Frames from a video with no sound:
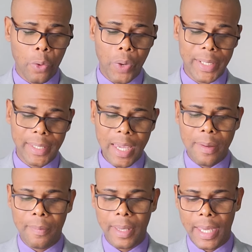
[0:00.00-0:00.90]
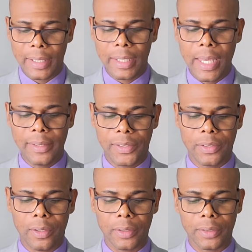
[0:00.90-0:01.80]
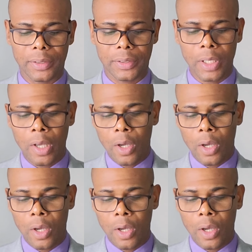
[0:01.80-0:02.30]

with him and his sons,